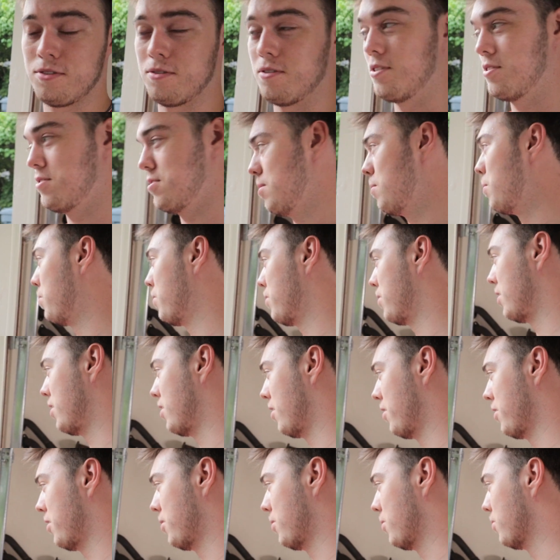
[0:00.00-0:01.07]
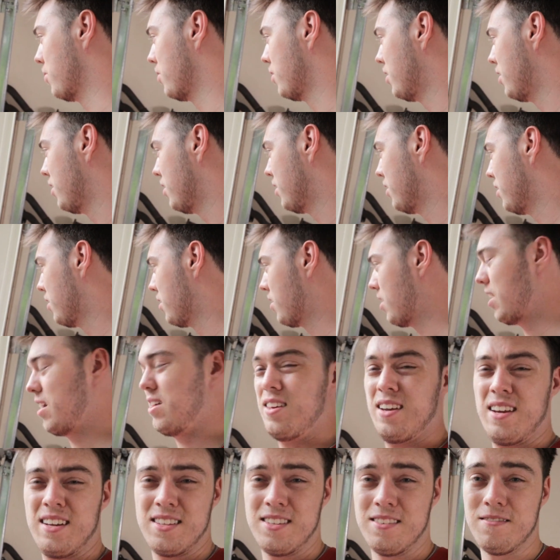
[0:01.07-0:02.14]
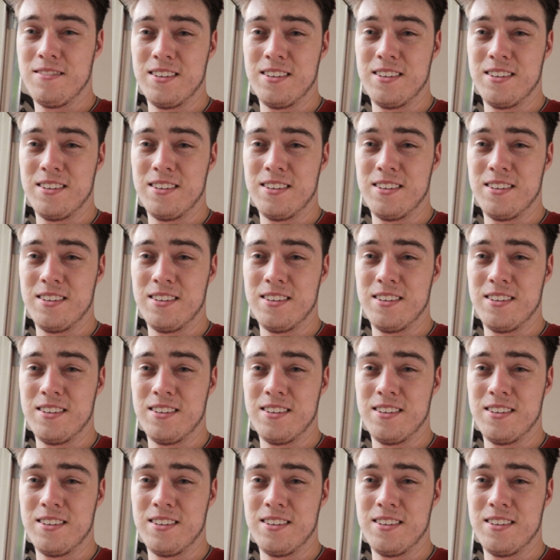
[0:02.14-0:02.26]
her at some point, although I think it's a